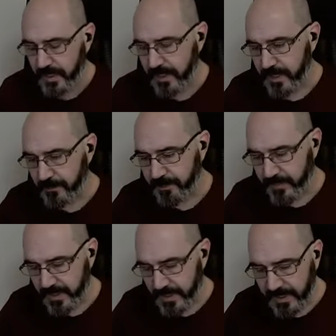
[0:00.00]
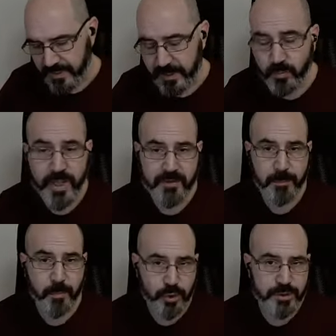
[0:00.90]
And then we have
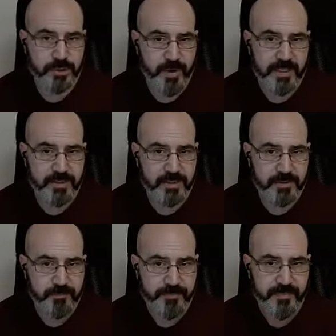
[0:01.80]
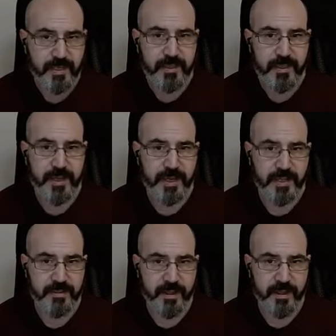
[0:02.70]
a board of director,
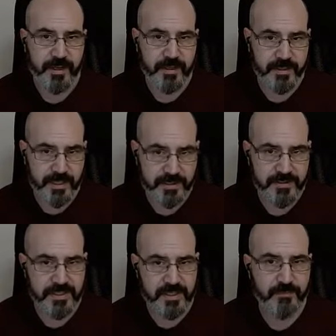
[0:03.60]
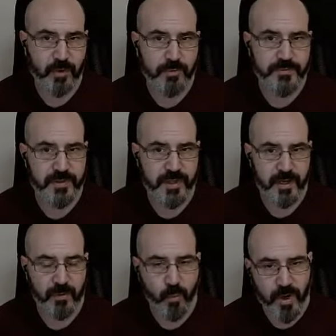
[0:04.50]
and this involves
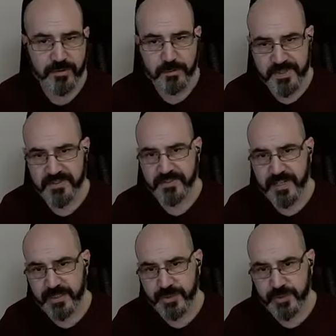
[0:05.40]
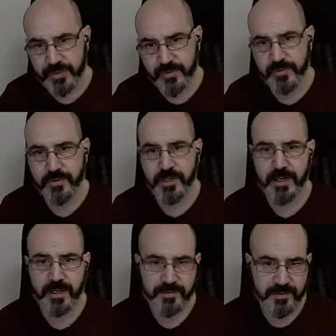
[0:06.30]
one of the business angels,
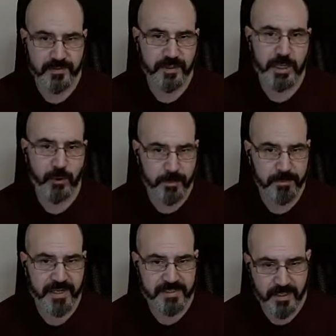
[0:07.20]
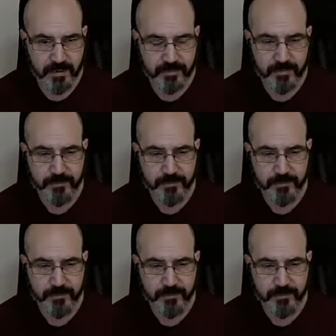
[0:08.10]
the CEO and myself.